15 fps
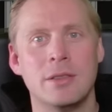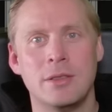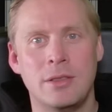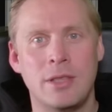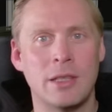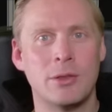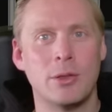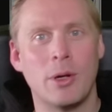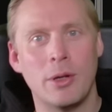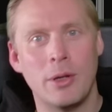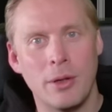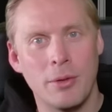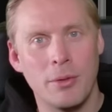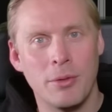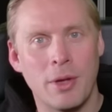
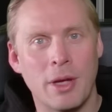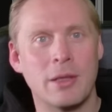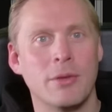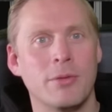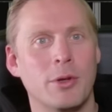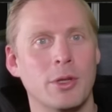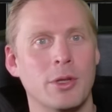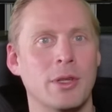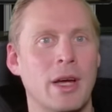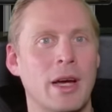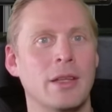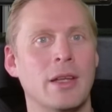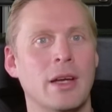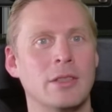January 1939,